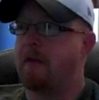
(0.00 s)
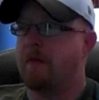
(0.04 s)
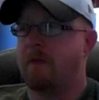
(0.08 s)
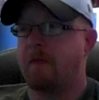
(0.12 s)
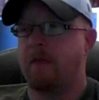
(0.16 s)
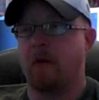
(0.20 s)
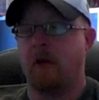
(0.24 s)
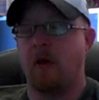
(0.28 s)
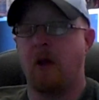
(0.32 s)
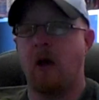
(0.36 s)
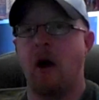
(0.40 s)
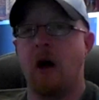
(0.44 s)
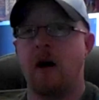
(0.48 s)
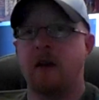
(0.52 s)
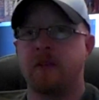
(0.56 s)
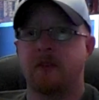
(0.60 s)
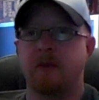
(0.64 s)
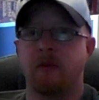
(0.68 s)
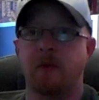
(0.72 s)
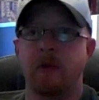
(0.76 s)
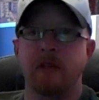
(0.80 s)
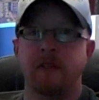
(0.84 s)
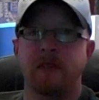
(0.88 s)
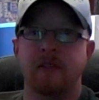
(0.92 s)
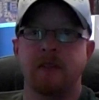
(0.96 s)
For cost
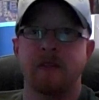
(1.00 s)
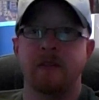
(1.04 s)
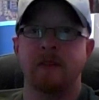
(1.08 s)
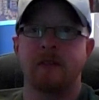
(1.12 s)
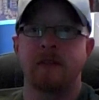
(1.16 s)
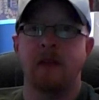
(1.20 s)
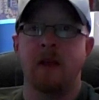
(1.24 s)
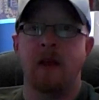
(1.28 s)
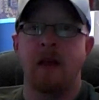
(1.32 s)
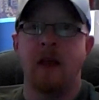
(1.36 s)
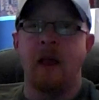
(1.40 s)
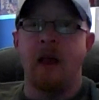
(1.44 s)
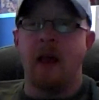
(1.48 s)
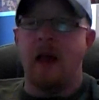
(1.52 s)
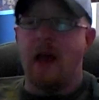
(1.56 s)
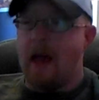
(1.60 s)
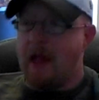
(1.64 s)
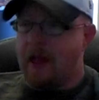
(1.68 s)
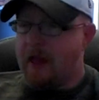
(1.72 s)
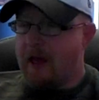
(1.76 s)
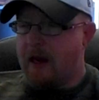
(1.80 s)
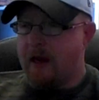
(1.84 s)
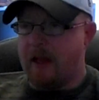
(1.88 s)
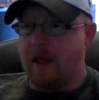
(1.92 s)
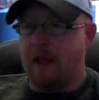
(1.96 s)
reasons,
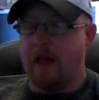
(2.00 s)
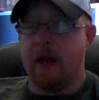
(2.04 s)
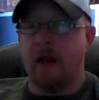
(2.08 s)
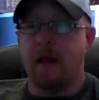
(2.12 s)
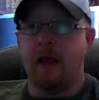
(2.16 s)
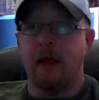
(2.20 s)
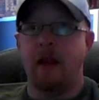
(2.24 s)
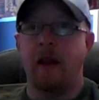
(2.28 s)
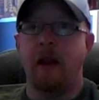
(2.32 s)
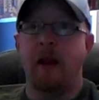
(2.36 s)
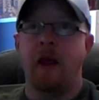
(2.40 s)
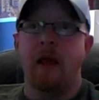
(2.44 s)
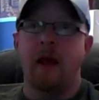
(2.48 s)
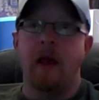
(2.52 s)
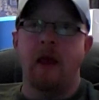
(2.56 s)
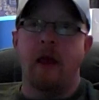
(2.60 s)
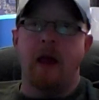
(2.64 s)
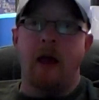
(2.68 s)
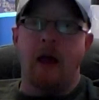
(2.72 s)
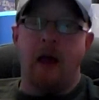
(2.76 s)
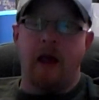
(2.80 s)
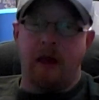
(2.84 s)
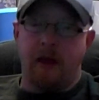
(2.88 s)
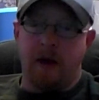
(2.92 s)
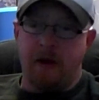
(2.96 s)
I got to get in,
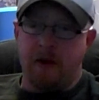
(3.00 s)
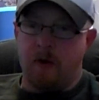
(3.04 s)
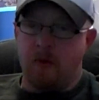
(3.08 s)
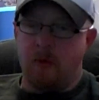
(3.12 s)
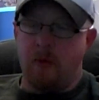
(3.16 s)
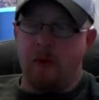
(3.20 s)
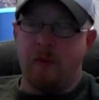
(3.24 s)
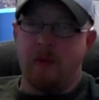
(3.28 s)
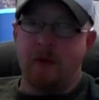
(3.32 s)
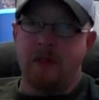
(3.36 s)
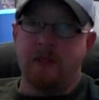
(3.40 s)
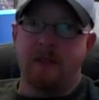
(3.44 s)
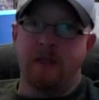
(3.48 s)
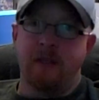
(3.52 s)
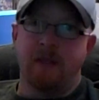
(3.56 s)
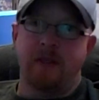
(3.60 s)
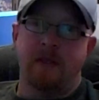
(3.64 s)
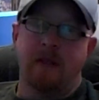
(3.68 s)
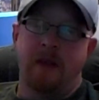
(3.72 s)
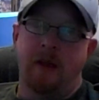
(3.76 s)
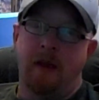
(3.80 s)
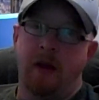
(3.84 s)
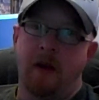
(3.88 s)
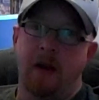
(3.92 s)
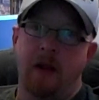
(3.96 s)
I got to do my business,
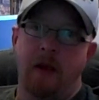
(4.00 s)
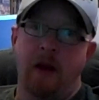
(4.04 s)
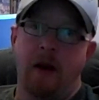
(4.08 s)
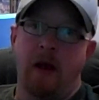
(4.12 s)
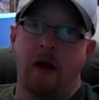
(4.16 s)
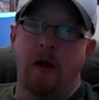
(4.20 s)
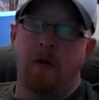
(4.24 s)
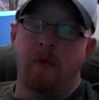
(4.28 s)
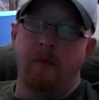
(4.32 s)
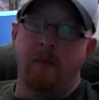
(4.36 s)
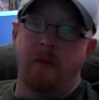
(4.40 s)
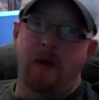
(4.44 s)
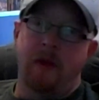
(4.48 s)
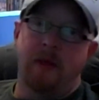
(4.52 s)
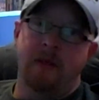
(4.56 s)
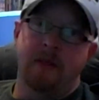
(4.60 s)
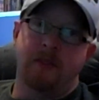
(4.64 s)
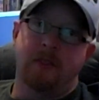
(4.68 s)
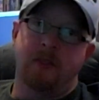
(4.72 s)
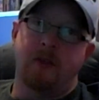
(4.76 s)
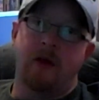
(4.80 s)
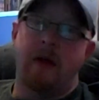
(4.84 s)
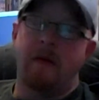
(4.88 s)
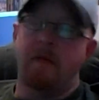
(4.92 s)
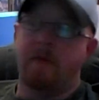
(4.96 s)
and I got to get out, because
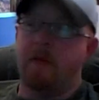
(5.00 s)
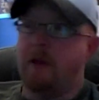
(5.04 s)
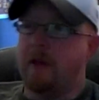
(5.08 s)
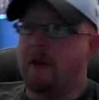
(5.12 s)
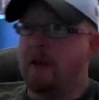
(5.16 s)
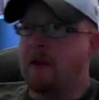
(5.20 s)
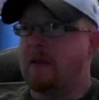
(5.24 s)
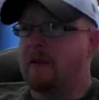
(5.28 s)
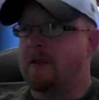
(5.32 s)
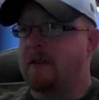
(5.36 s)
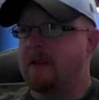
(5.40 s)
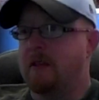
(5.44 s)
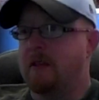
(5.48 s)
traveling is